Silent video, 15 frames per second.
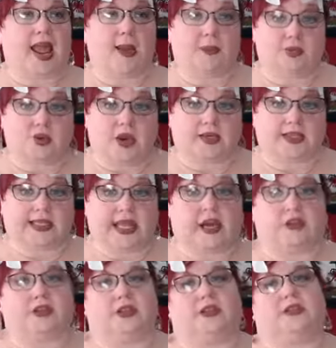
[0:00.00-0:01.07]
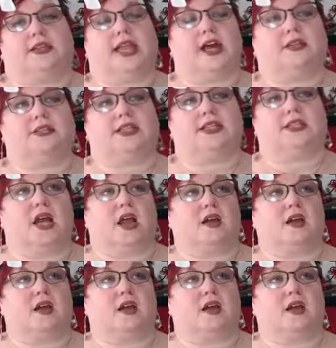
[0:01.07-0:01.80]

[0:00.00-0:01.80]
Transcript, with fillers: am drawn to Celtic, Celtics.